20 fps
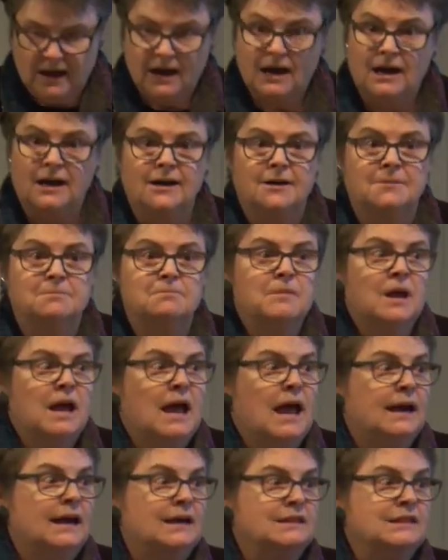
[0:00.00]
Um,
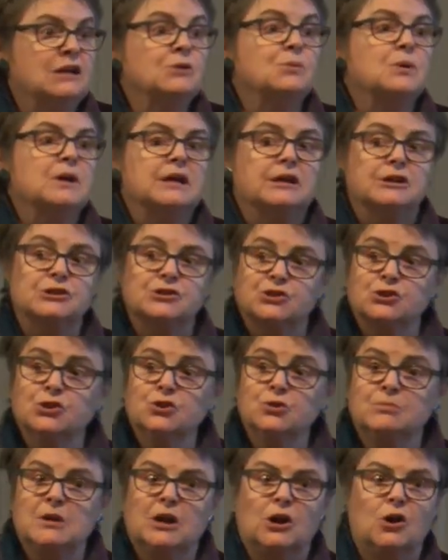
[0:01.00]
and I think we can
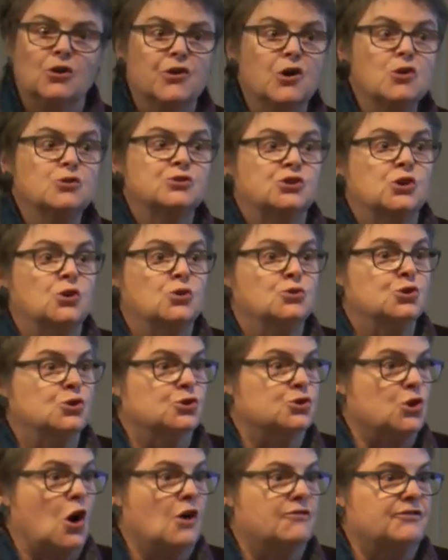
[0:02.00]
assume that although
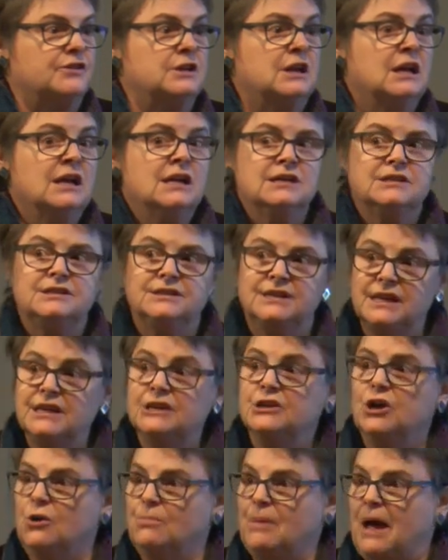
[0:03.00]
soldiers often
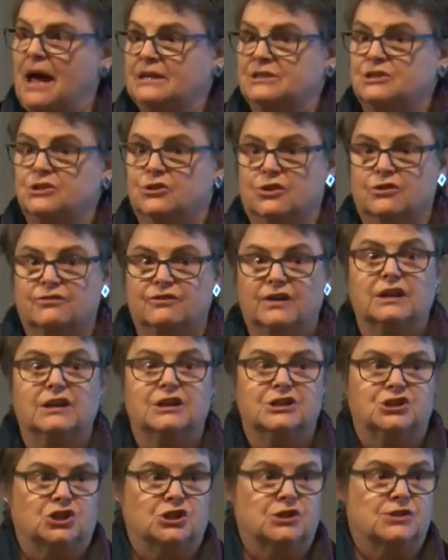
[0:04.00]
did go back to their
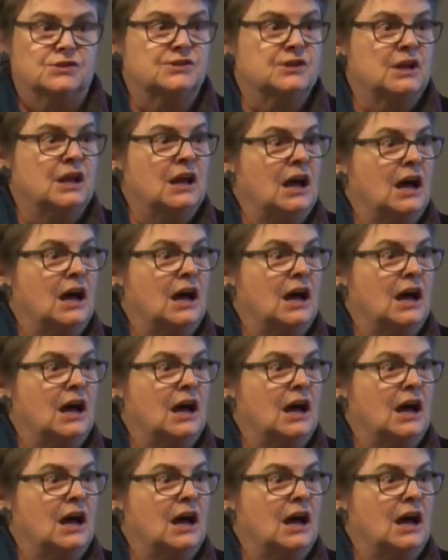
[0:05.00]
villages,